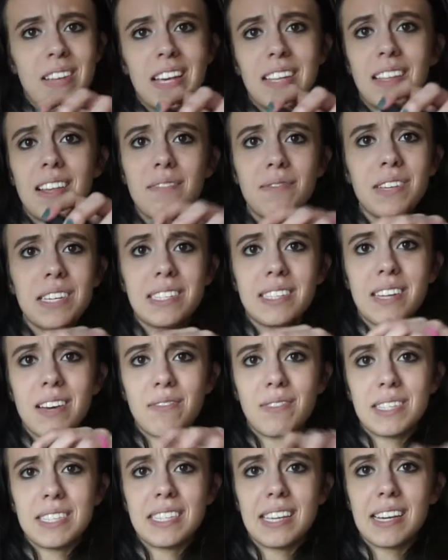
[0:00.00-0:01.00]
I love this
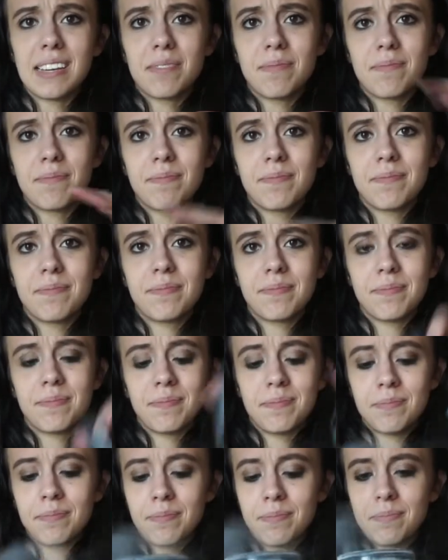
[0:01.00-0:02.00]
stuff. It's like,
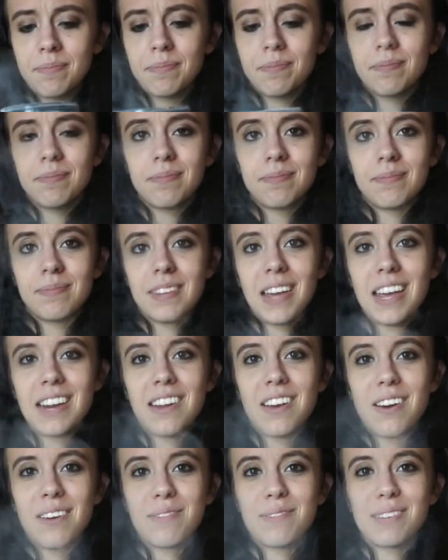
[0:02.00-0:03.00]
and
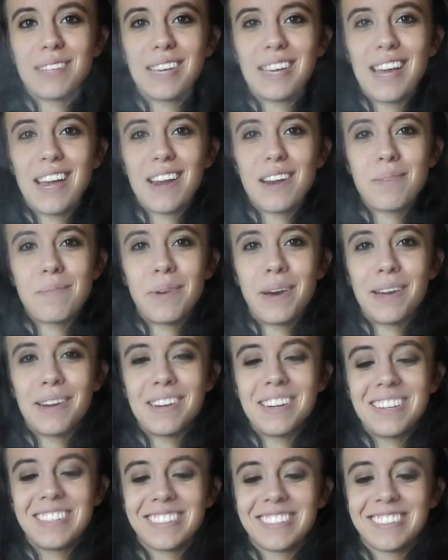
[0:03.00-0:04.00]
now I feel like Harry
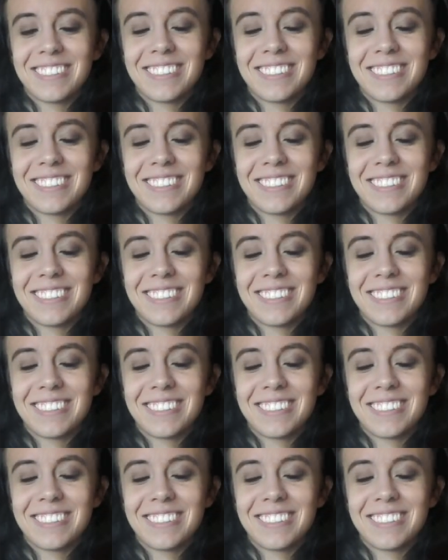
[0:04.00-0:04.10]
Potter.